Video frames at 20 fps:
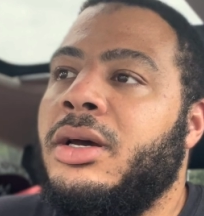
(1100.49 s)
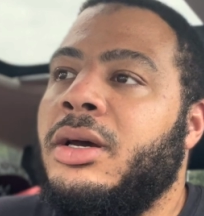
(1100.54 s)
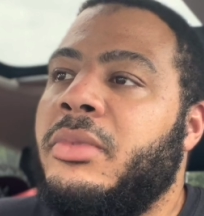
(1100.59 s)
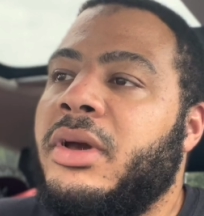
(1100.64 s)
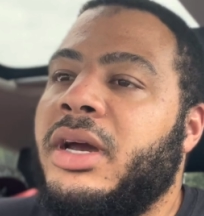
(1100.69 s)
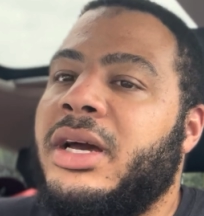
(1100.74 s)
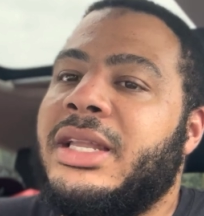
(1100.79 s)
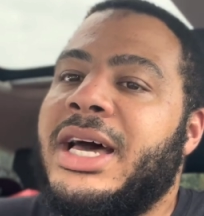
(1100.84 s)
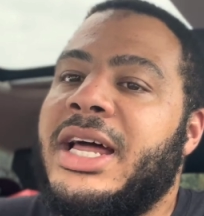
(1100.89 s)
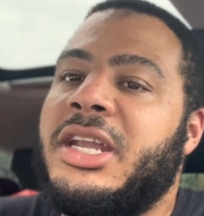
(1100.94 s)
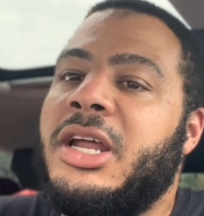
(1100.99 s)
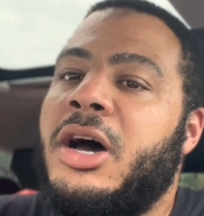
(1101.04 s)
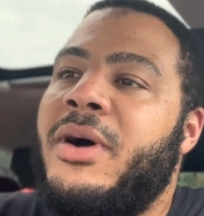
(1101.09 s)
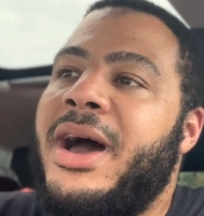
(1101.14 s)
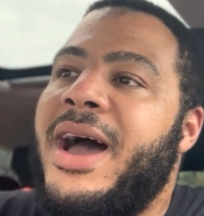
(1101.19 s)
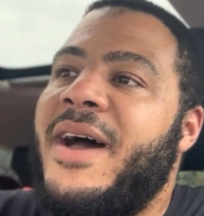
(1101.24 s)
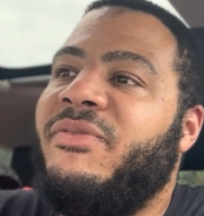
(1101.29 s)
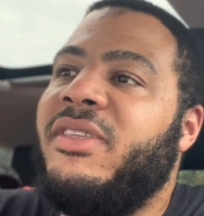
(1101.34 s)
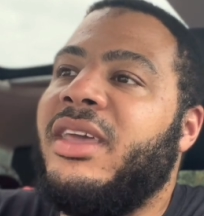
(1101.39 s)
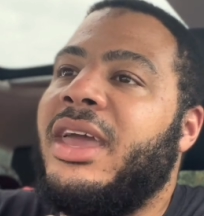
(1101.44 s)
because I don't
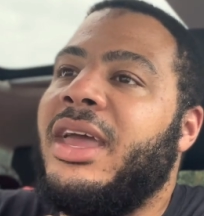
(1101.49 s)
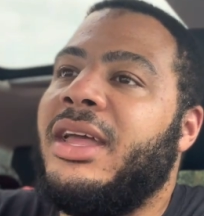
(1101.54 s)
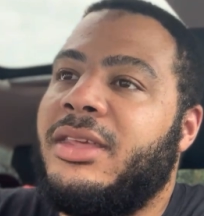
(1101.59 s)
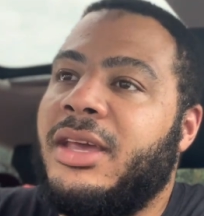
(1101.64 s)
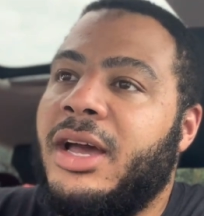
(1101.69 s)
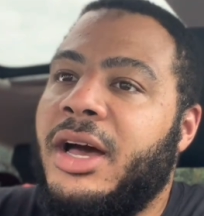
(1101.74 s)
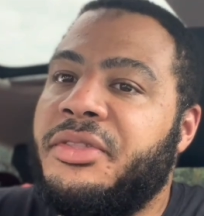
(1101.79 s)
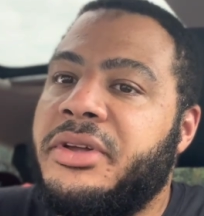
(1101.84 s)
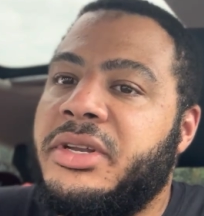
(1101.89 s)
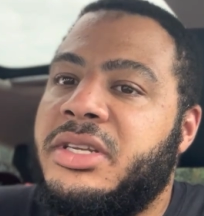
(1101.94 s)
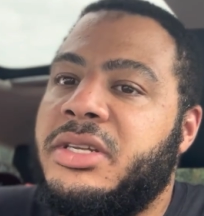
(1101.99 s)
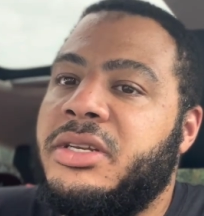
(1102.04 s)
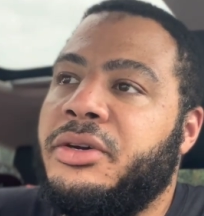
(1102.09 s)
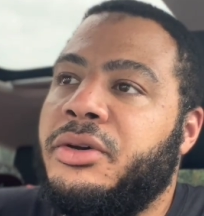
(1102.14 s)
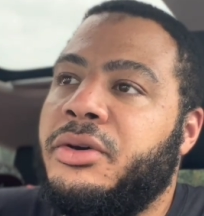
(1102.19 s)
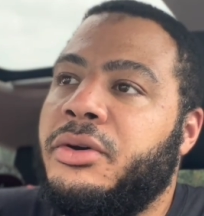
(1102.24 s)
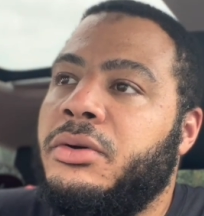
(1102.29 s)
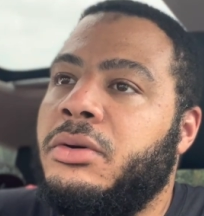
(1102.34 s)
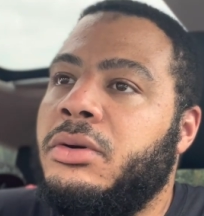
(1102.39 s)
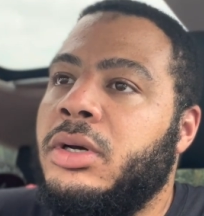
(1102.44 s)
have to get the other
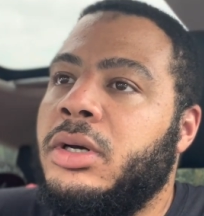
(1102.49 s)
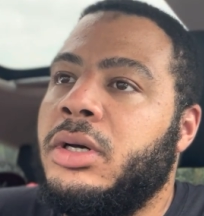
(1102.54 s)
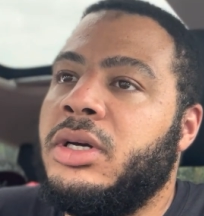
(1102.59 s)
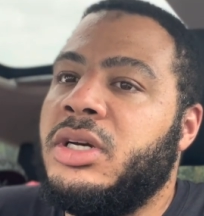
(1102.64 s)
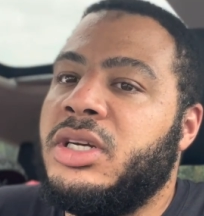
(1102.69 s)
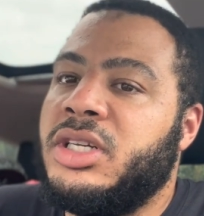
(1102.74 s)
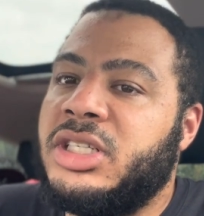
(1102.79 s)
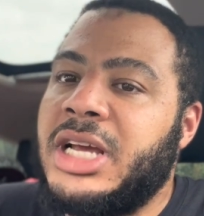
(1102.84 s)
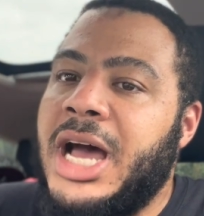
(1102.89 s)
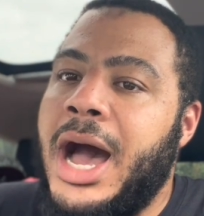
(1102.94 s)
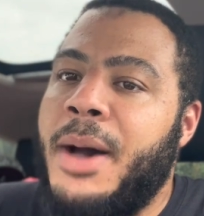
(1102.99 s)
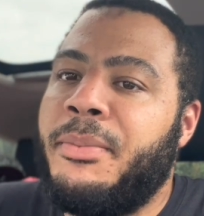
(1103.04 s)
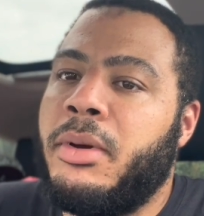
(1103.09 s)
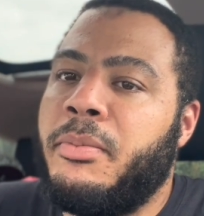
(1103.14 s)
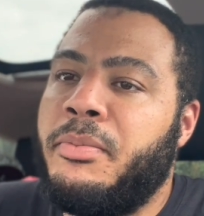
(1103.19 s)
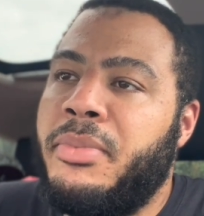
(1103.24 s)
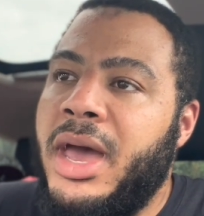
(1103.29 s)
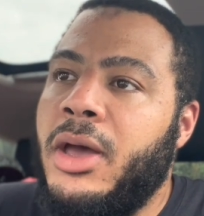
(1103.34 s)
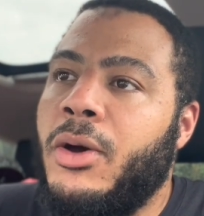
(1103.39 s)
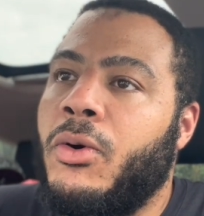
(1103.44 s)
two shop
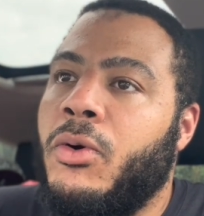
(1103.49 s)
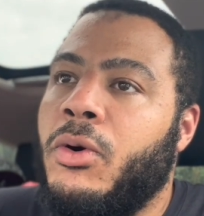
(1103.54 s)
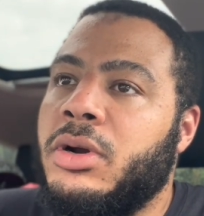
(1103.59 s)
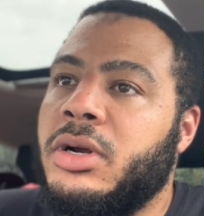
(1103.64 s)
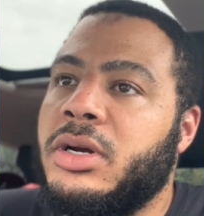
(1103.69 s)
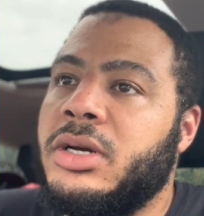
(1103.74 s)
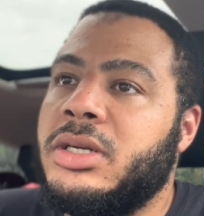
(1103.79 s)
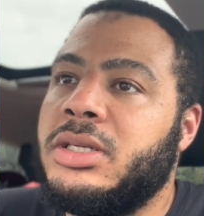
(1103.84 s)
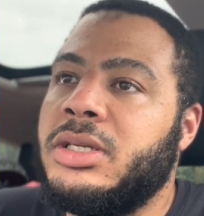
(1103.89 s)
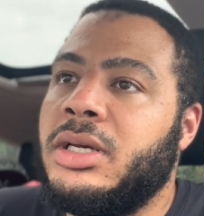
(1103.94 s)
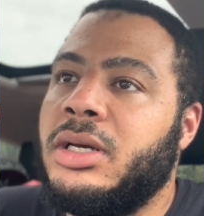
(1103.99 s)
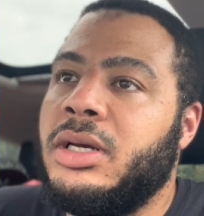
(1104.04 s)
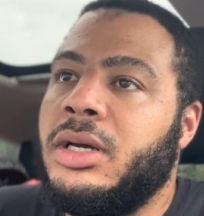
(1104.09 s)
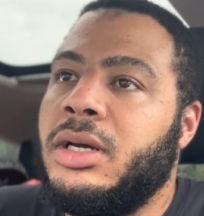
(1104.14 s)
and pay orders.